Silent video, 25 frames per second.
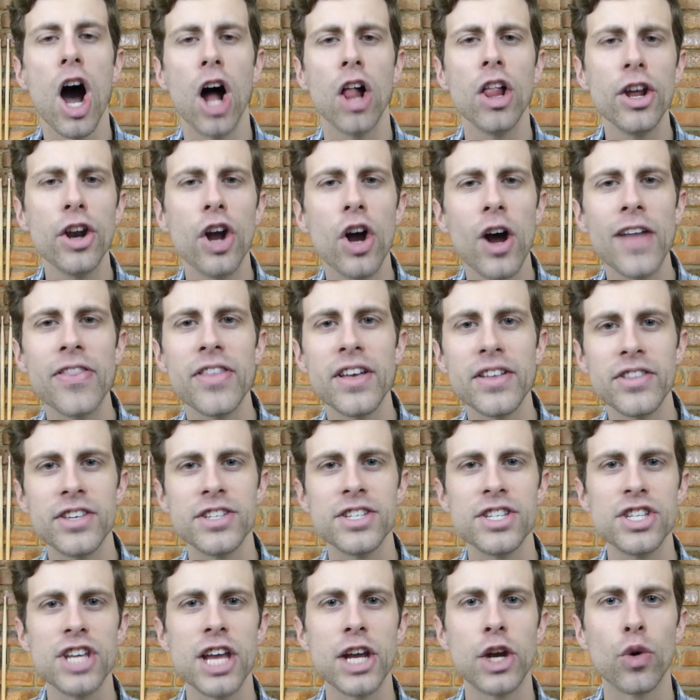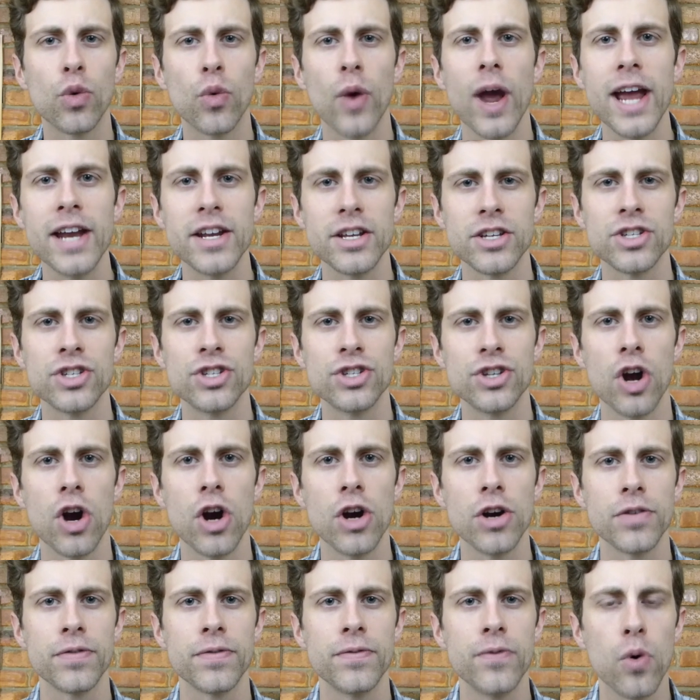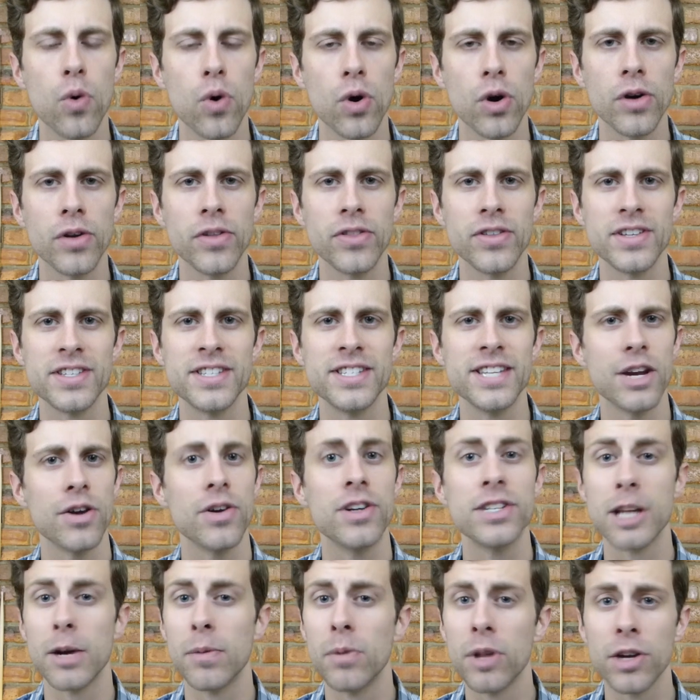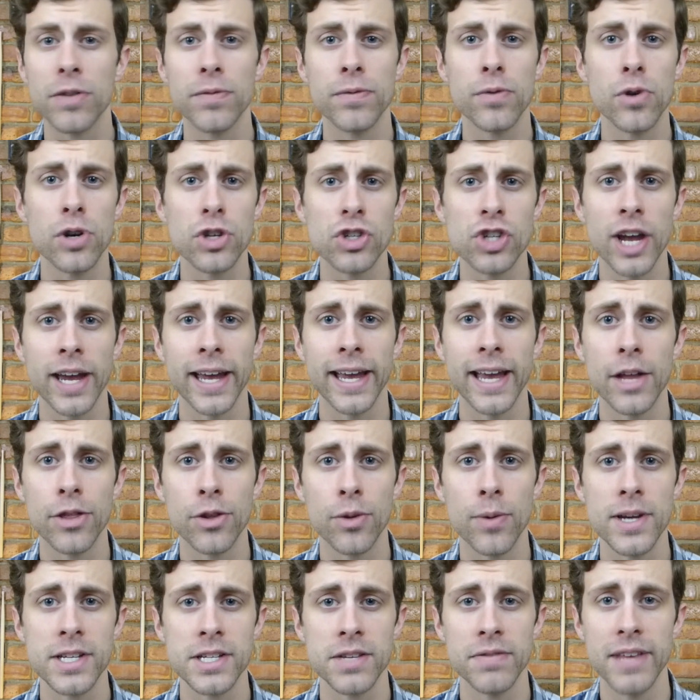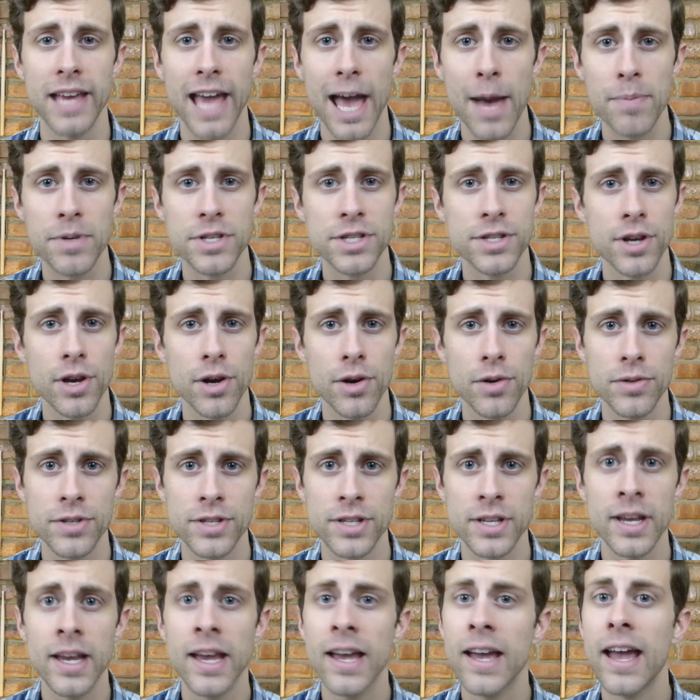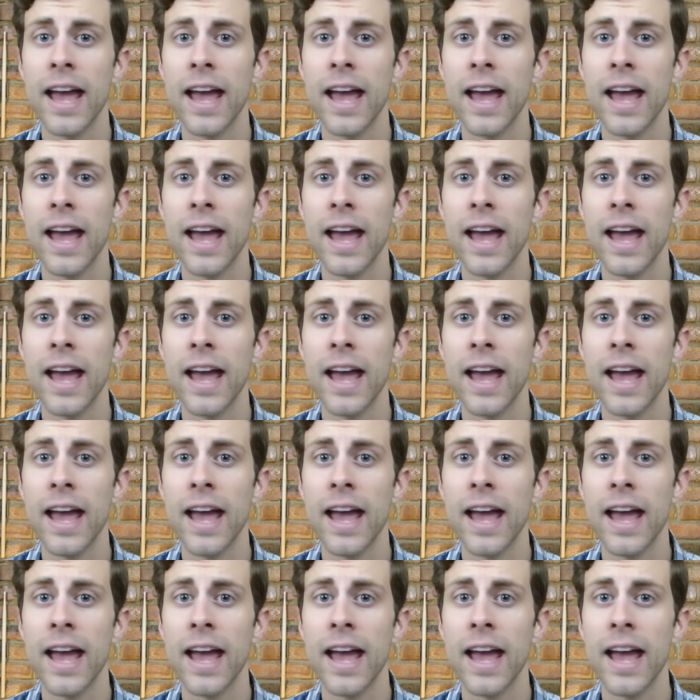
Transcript: All in all, I think this is a great start for the series, and I'm looking forward to checking out the rest of the episodes,